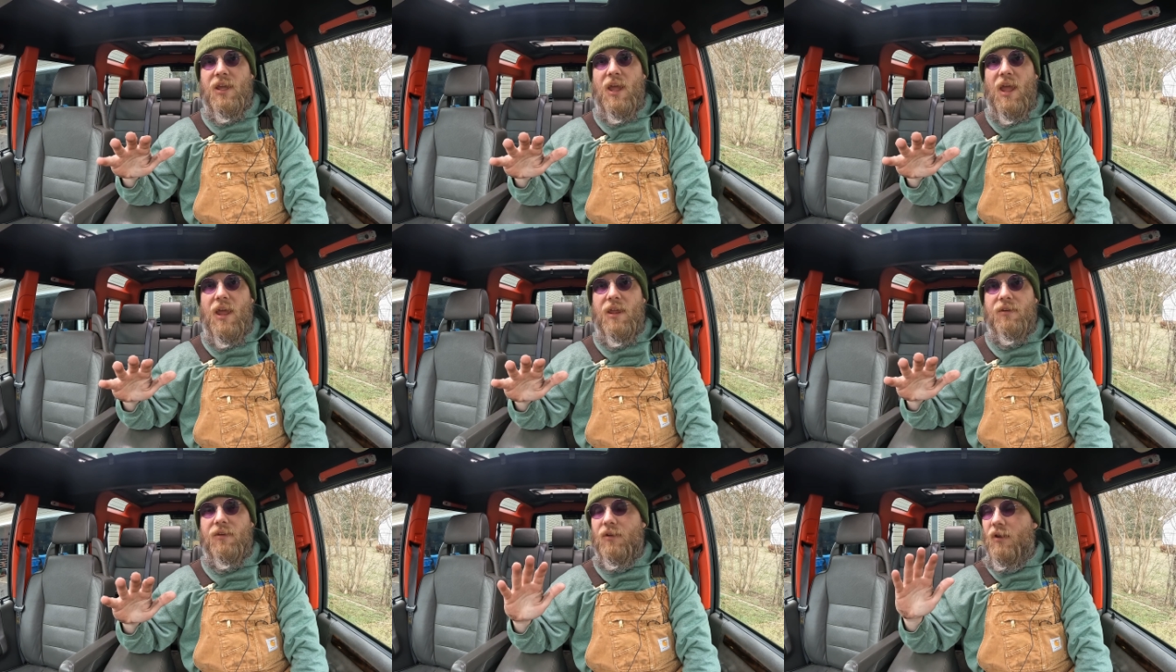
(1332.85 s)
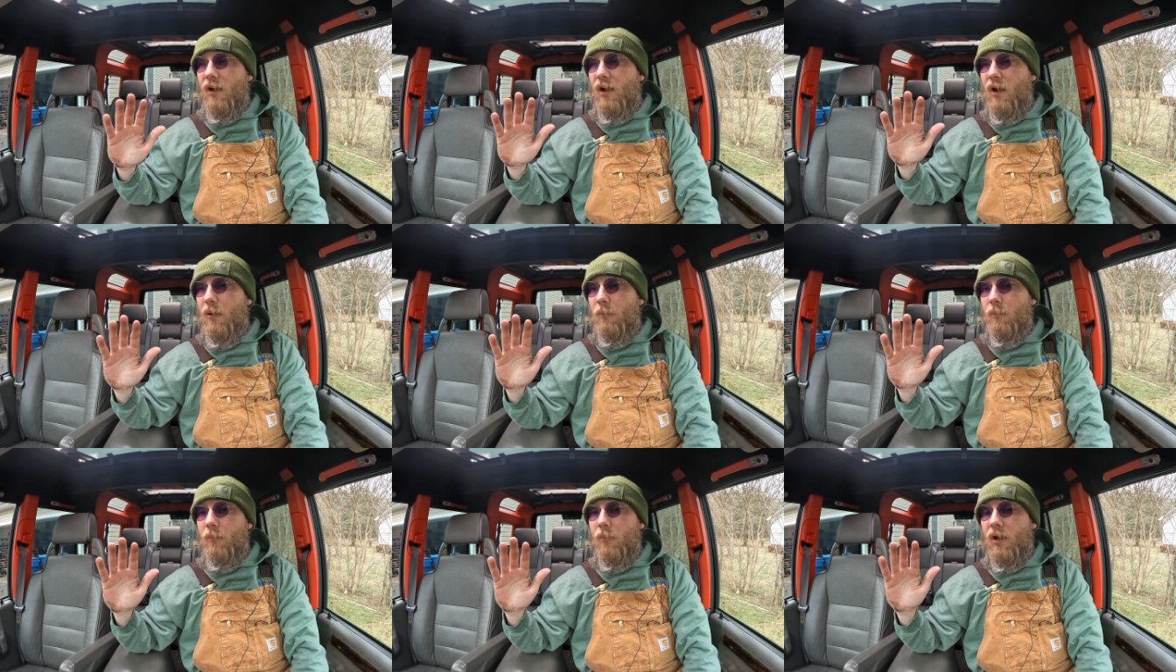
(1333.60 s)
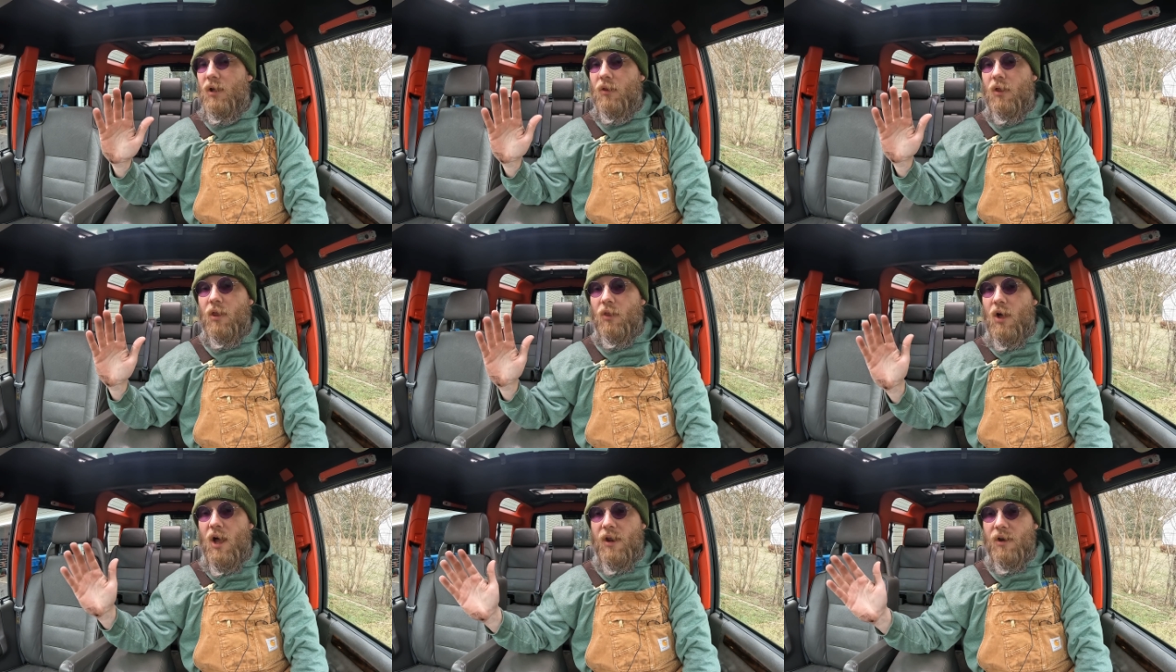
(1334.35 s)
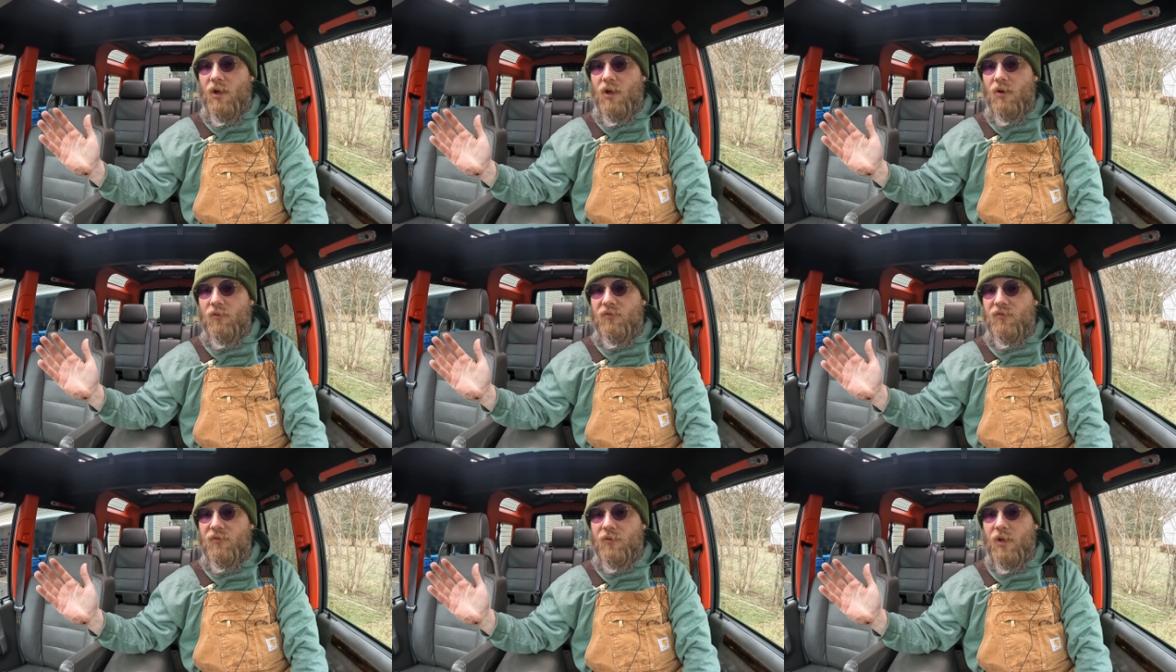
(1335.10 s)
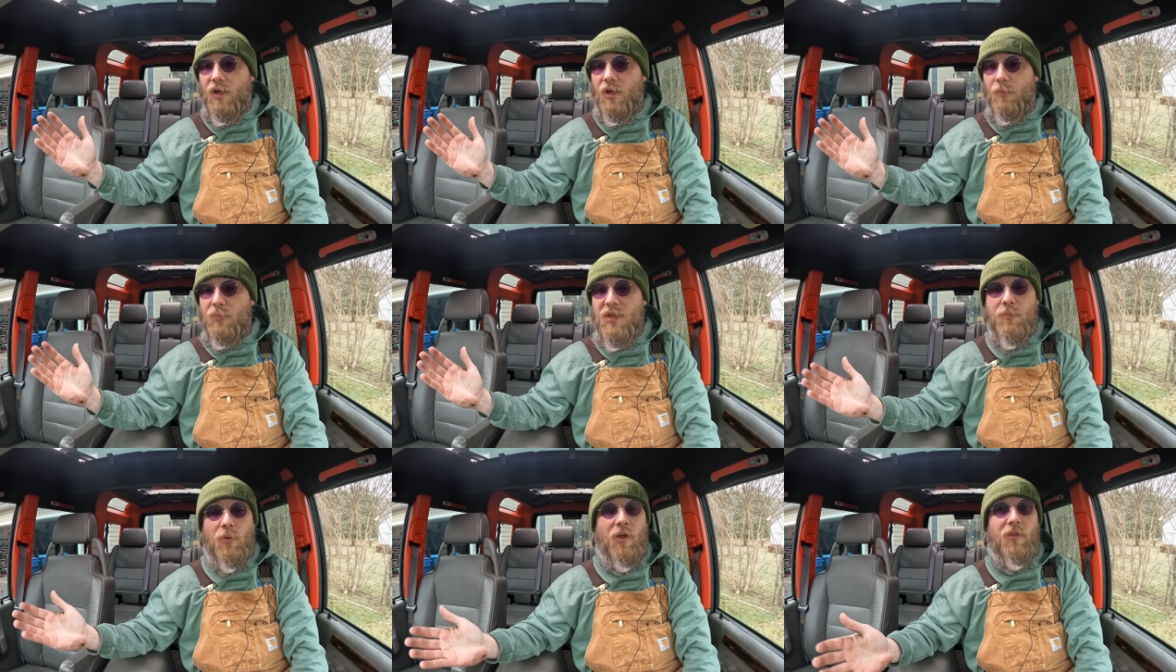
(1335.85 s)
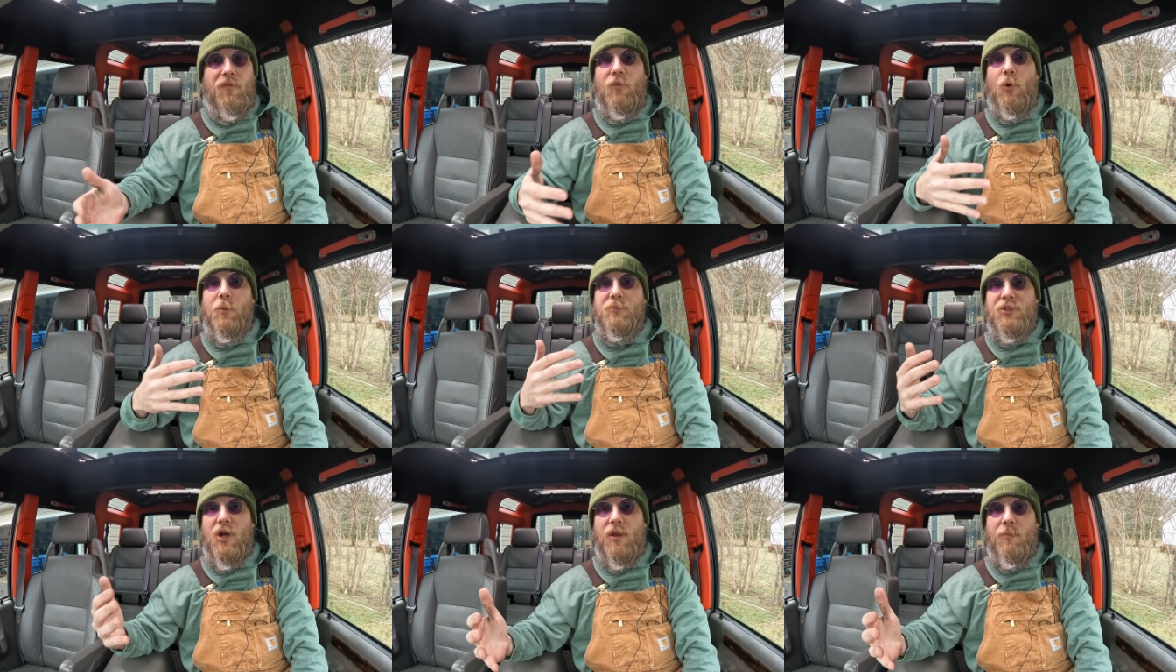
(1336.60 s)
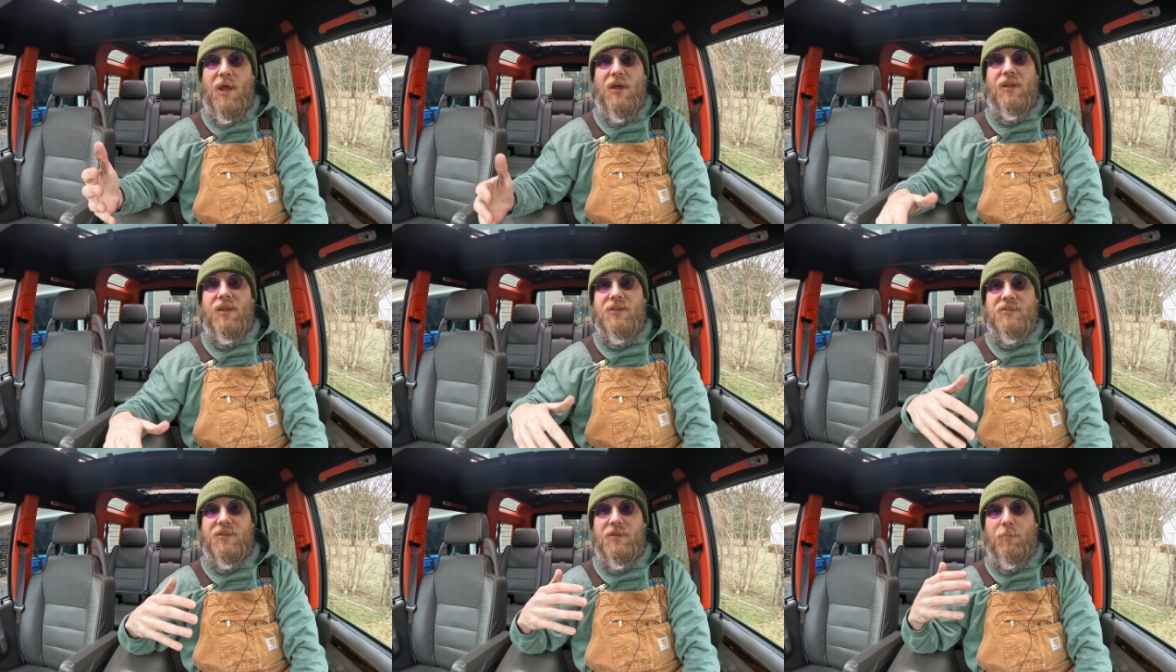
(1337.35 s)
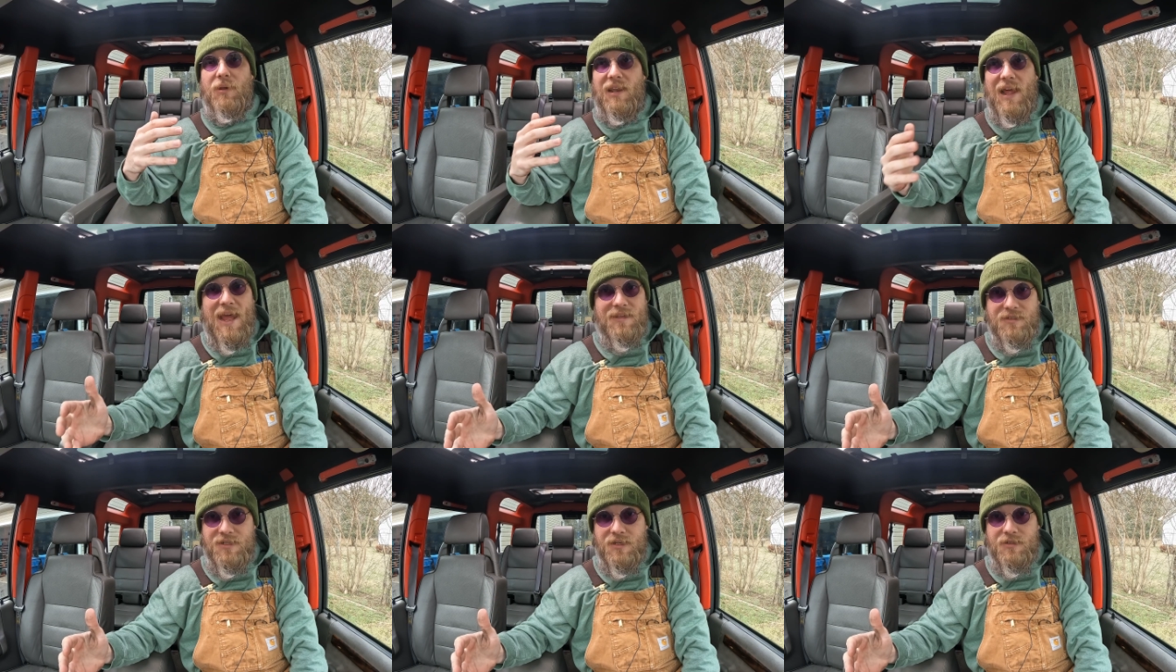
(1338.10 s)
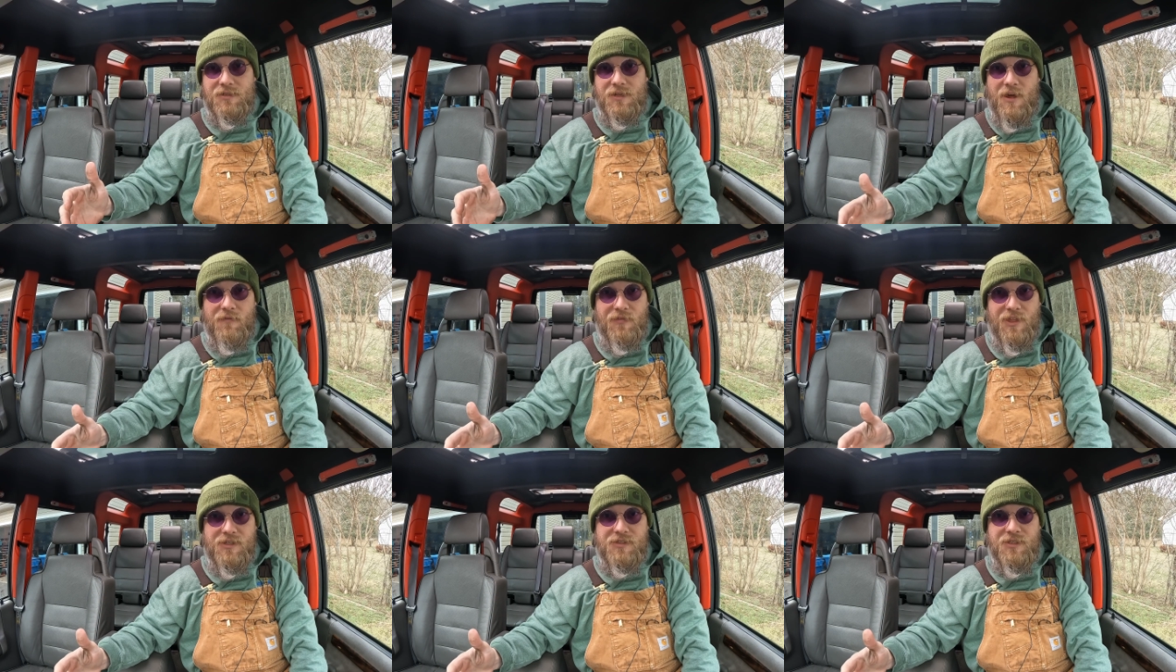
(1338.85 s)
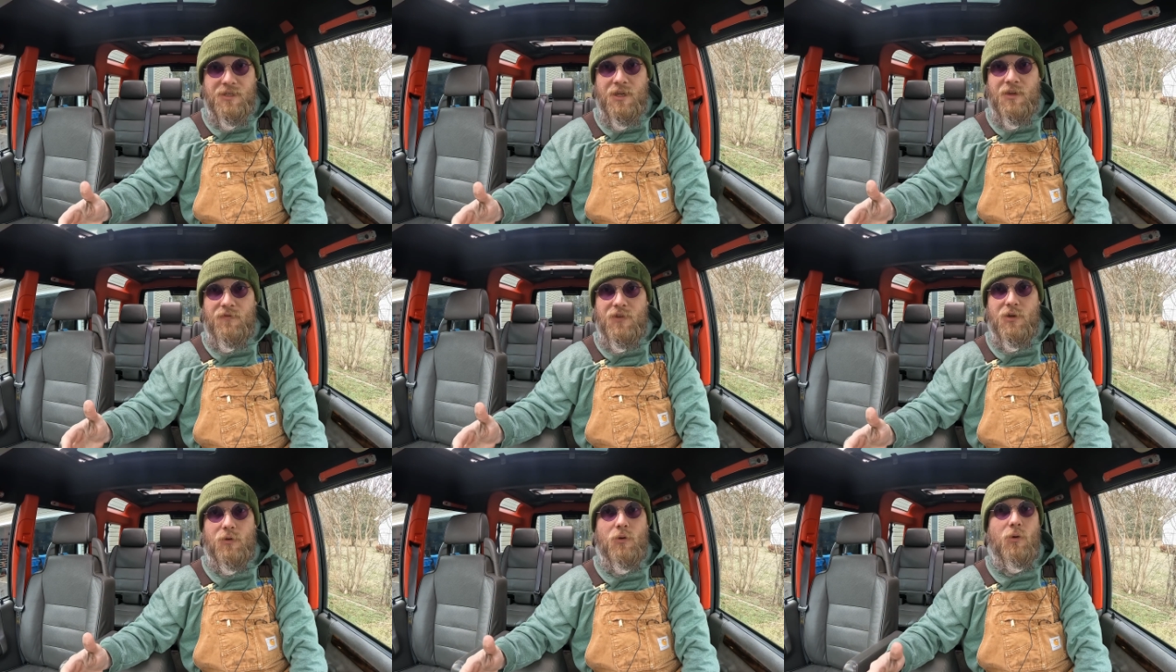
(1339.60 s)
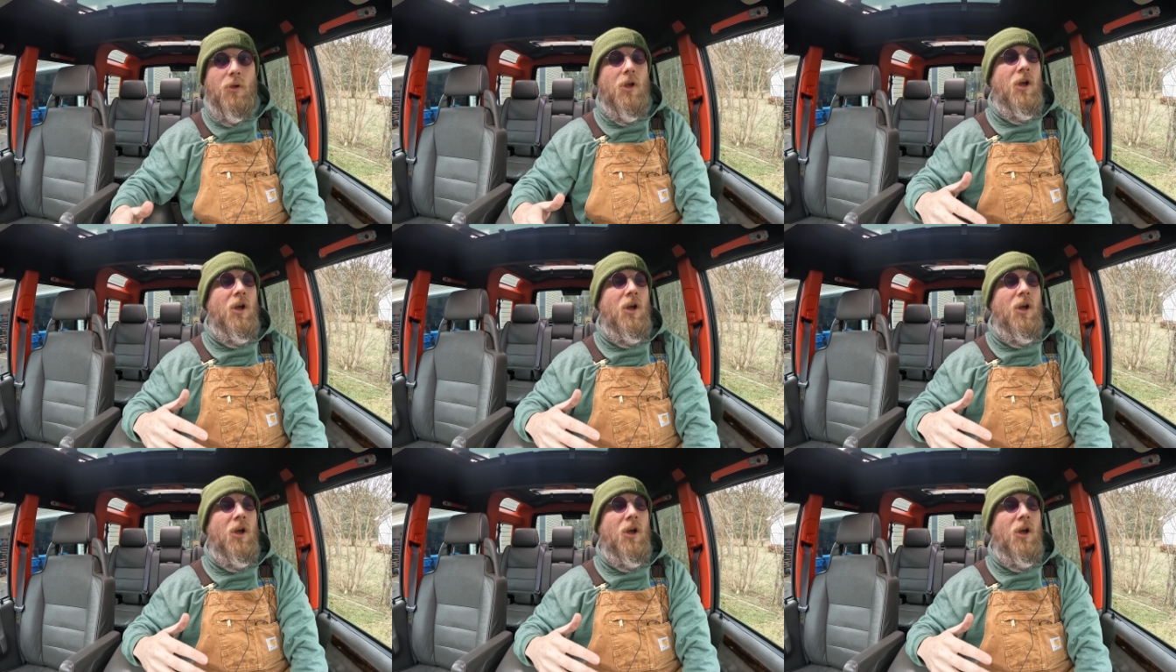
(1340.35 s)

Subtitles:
and a lot of people on the forums talk about it, is the plastics of this vehicle.